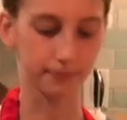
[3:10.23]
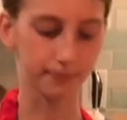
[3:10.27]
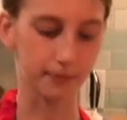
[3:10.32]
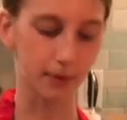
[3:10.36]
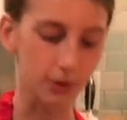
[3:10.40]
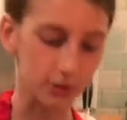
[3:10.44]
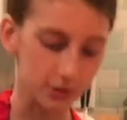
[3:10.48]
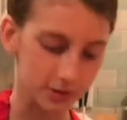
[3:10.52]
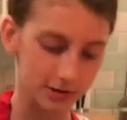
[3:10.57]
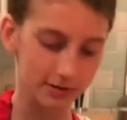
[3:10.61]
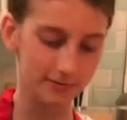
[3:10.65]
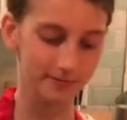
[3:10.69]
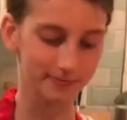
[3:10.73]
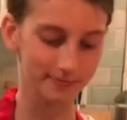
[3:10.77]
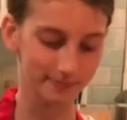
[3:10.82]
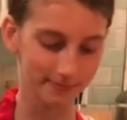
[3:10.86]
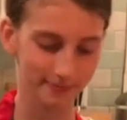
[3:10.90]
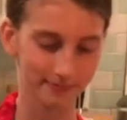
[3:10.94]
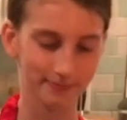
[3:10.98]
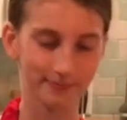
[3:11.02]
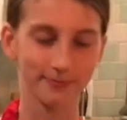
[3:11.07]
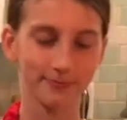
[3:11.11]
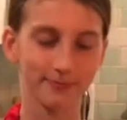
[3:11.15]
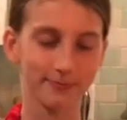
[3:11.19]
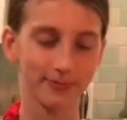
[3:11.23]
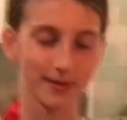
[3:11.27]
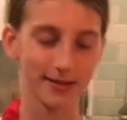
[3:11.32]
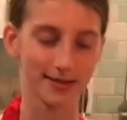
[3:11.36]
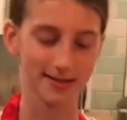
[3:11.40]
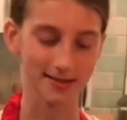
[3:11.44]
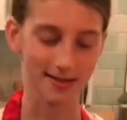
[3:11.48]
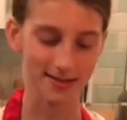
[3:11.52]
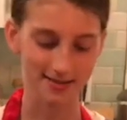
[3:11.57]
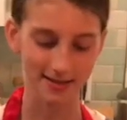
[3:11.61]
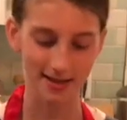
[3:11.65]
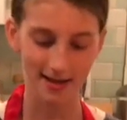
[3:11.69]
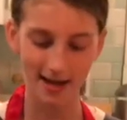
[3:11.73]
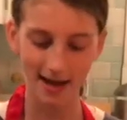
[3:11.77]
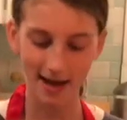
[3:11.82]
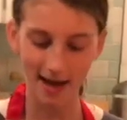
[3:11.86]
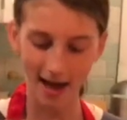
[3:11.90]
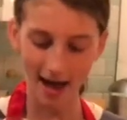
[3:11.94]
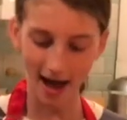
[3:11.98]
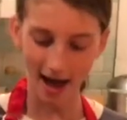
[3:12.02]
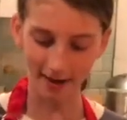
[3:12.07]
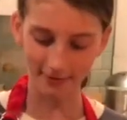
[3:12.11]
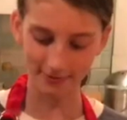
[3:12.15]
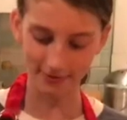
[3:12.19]
most pizzas,
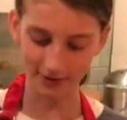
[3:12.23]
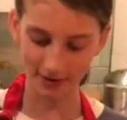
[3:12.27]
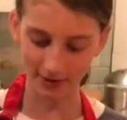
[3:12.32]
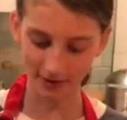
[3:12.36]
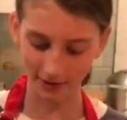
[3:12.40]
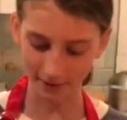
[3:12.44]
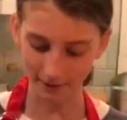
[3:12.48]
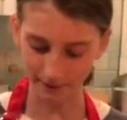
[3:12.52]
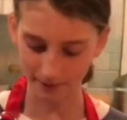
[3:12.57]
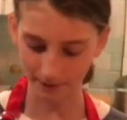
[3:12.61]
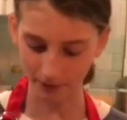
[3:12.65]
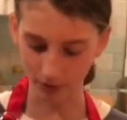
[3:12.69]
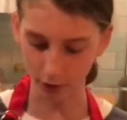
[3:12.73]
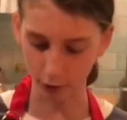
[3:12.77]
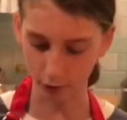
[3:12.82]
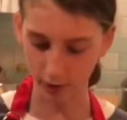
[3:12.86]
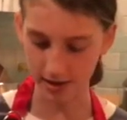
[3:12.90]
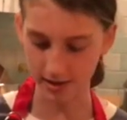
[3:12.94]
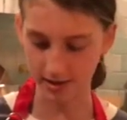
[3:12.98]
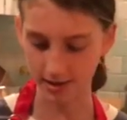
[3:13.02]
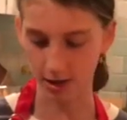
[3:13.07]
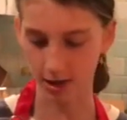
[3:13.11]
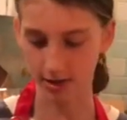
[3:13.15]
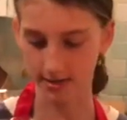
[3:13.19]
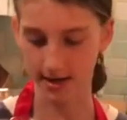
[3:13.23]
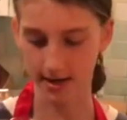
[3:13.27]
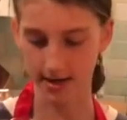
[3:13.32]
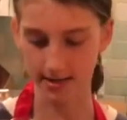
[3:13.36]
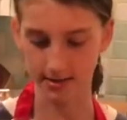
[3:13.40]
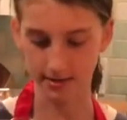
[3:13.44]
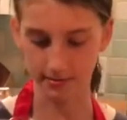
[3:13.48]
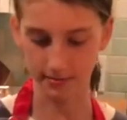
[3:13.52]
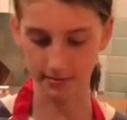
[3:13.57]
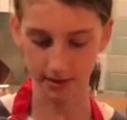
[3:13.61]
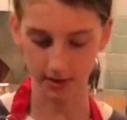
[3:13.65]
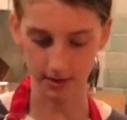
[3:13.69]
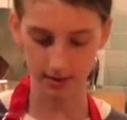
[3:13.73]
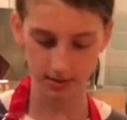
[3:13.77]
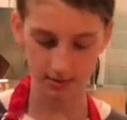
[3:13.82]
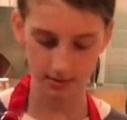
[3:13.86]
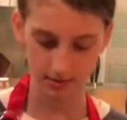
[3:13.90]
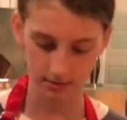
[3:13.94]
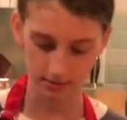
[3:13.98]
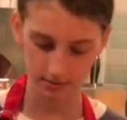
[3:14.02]
have a red sauce as the base.